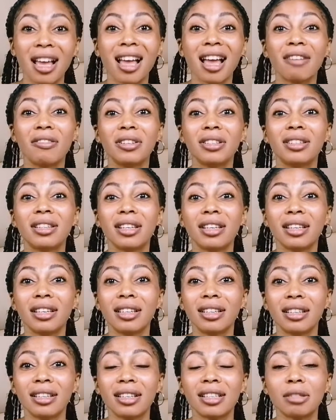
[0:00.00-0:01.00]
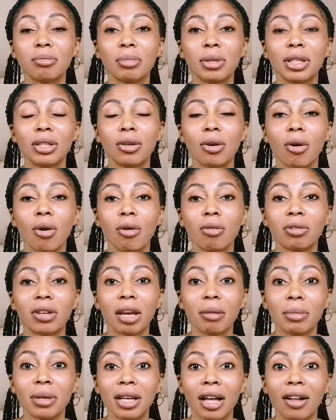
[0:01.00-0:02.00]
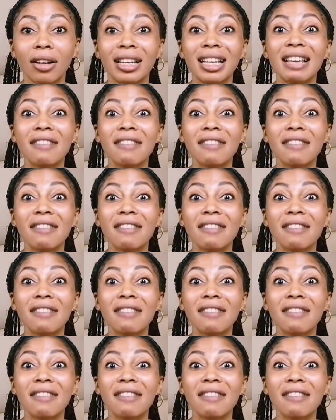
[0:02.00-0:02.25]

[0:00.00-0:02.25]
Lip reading: Everything is made of chemical.